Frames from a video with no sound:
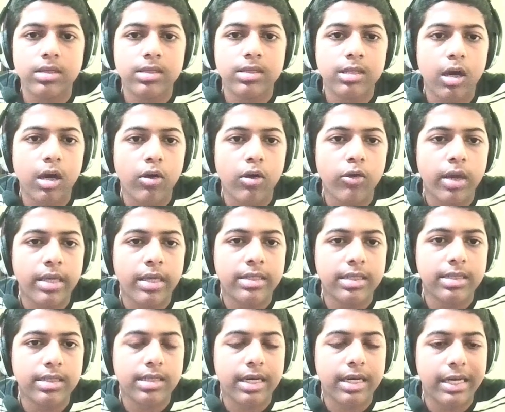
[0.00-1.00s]
So this is
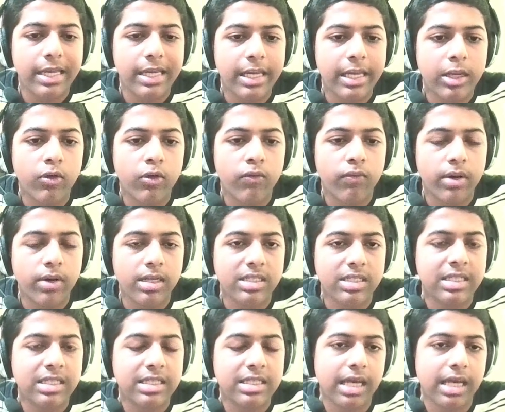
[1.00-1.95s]
how you can just create your